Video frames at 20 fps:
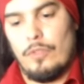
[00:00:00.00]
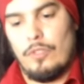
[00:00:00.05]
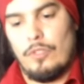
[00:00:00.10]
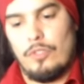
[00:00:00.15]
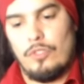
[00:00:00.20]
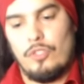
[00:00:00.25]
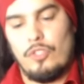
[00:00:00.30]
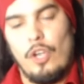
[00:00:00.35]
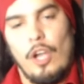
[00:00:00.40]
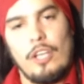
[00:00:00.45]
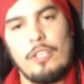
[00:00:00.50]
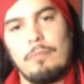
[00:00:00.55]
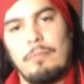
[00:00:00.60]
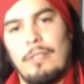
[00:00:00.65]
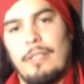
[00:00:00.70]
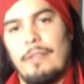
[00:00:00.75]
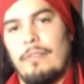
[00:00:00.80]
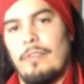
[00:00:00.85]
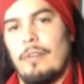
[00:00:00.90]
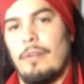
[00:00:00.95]
Josh
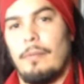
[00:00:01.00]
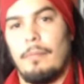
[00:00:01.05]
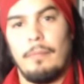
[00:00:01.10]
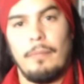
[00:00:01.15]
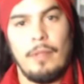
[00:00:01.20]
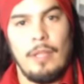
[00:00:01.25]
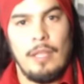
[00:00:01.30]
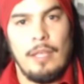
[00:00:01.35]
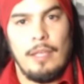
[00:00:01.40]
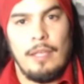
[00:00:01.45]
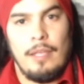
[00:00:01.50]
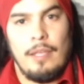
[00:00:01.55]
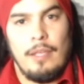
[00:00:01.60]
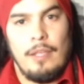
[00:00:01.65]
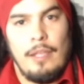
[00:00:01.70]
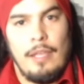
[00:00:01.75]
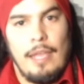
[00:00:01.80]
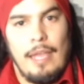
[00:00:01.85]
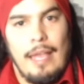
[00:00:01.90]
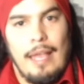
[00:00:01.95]
believed in him.
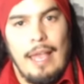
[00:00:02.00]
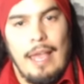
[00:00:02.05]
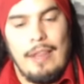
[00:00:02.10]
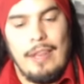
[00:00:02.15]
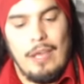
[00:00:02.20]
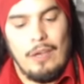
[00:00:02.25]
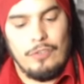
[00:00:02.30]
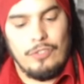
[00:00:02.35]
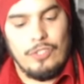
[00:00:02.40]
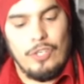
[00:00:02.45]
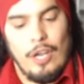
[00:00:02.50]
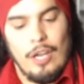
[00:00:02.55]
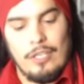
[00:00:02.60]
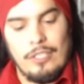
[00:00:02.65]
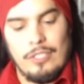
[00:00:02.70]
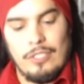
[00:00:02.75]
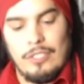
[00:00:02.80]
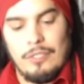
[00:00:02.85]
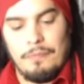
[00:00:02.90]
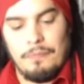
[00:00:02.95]
And now
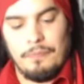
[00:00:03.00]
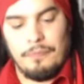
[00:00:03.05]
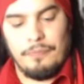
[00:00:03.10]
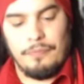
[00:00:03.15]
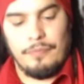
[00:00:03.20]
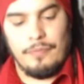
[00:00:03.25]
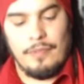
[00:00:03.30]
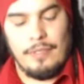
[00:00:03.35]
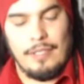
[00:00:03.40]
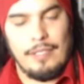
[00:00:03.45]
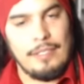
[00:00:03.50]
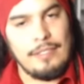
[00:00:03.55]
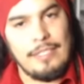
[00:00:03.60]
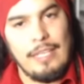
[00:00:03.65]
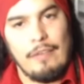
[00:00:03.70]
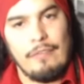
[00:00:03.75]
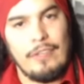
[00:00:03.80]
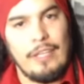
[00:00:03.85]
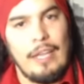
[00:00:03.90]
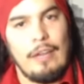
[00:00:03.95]
Josh is
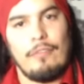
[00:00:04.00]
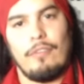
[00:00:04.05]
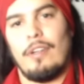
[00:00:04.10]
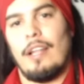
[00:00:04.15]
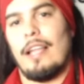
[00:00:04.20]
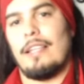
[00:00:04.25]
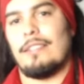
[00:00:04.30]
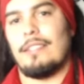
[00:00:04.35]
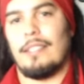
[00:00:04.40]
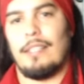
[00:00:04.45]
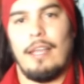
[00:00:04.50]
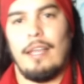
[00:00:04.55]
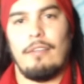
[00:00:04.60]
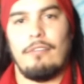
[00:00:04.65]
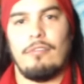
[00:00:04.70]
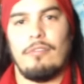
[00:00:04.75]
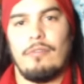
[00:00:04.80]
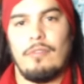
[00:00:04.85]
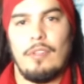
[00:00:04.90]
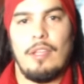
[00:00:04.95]
having everlasting
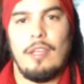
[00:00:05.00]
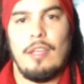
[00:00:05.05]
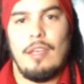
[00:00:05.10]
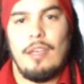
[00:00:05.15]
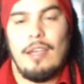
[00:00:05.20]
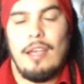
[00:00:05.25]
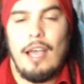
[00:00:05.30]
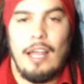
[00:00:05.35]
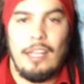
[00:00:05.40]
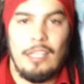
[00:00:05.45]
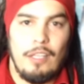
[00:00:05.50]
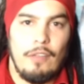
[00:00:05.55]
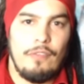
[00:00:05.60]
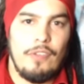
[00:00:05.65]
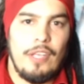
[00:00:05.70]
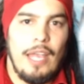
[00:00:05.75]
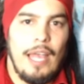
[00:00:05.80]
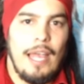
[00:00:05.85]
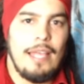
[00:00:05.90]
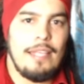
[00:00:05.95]
life. I love
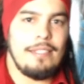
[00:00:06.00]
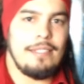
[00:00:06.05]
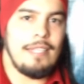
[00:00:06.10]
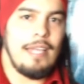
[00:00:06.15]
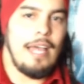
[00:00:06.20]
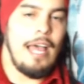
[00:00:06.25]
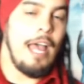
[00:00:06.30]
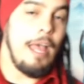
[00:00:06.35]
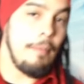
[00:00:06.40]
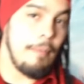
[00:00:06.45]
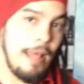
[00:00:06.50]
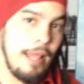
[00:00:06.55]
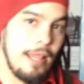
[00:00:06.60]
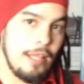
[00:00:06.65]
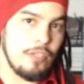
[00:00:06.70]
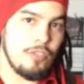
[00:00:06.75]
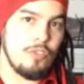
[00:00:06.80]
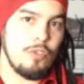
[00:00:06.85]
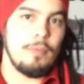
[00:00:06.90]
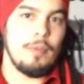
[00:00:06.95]
you guys. I'm
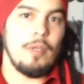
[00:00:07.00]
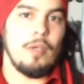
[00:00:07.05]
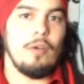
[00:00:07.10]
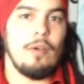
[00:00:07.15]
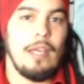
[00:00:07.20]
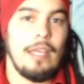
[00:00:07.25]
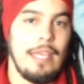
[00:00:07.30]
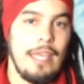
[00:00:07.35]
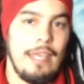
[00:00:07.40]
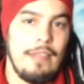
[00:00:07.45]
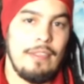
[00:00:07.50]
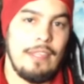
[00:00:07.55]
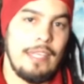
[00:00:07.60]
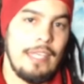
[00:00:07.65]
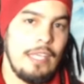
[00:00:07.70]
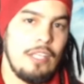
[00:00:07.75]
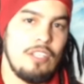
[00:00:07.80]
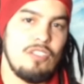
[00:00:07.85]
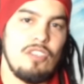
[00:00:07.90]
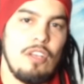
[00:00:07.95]
Alex Rubio, aka the
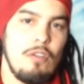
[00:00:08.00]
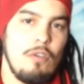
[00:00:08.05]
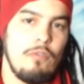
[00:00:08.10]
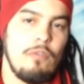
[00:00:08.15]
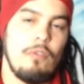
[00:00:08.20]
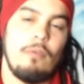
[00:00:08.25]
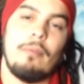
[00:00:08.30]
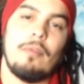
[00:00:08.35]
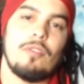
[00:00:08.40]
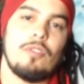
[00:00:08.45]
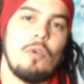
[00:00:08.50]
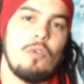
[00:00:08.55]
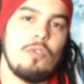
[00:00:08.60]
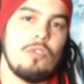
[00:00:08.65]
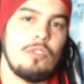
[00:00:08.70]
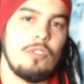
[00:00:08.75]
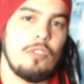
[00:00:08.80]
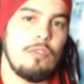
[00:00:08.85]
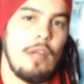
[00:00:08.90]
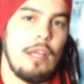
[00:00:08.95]
King General from the
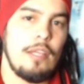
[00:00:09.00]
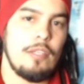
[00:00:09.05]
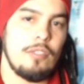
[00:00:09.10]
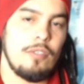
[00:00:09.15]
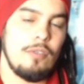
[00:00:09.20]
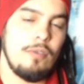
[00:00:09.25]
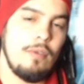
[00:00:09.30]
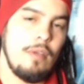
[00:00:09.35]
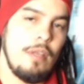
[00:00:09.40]
Soldiers in Christ crew.